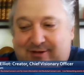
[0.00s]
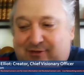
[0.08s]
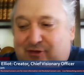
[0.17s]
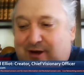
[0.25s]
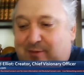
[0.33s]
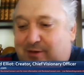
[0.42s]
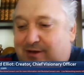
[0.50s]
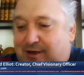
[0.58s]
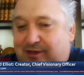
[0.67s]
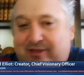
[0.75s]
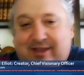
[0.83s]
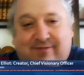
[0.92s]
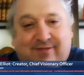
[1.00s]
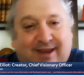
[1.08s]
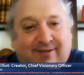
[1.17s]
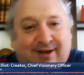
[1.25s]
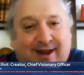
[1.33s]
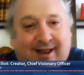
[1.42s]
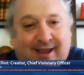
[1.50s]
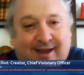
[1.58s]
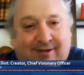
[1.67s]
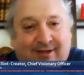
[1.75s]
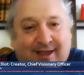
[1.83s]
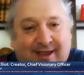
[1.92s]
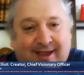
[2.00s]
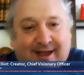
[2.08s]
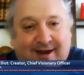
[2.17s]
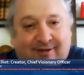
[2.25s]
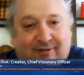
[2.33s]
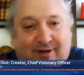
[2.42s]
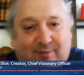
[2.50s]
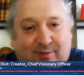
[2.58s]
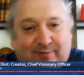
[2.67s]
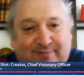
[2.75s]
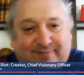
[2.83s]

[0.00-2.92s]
you're in trouble, call Steven David Elliot. He'll get you out of trouble.